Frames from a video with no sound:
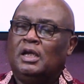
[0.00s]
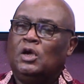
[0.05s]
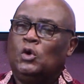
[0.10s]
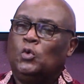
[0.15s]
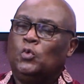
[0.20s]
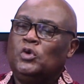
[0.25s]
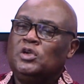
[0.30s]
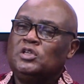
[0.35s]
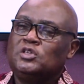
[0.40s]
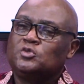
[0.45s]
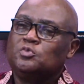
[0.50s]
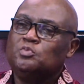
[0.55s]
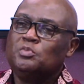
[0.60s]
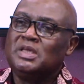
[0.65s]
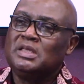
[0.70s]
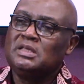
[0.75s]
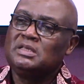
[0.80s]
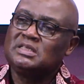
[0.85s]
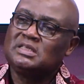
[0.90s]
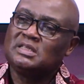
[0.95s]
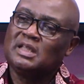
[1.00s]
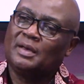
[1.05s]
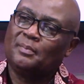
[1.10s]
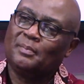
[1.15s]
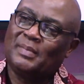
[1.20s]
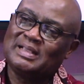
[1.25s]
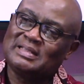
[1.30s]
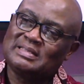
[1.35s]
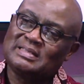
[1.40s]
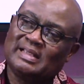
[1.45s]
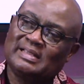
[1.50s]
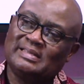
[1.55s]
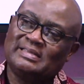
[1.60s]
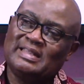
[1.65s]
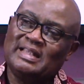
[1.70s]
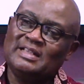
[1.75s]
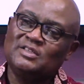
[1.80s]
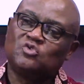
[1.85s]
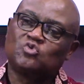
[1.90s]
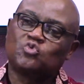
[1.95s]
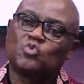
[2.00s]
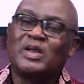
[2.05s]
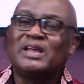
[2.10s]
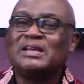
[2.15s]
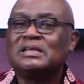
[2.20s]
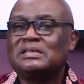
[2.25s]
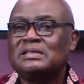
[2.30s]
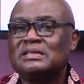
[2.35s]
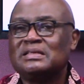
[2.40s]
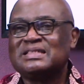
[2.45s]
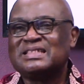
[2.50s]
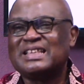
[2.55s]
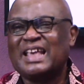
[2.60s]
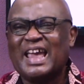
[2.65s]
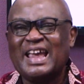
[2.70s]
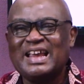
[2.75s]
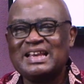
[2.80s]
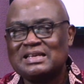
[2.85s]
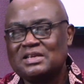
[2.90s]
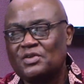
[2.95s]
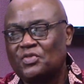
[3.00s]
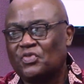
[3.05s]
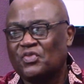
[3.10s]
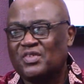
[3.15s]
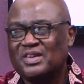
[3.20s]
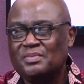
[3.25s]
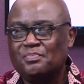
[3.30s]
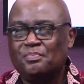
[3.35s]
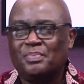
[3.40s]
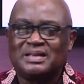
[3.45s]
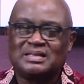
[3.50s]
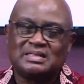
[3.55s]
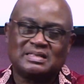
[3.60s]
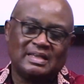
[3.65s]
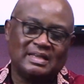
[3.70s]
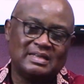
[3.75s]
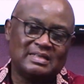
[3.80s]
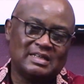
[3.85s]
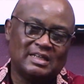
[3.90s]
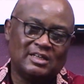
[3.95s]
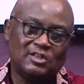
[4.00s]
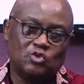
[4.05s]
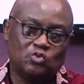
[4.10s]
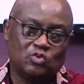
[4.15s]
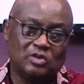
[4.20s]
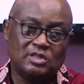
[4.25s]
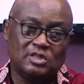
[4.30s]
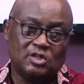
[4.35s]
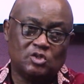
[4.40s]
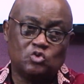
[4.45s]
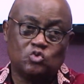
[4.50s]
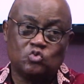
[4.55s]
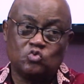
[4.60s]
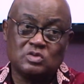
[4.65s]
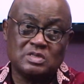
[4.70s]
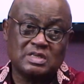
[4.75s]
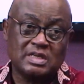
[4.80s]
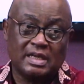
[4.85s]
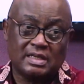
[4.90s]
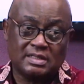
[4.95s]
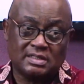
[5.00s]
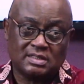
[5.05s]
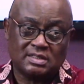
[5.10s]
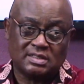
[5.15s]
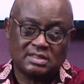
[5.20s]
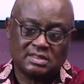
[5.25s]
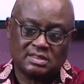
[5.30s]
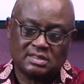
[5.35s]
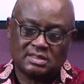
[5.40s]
Which means that my success rate is 83% in 22 years.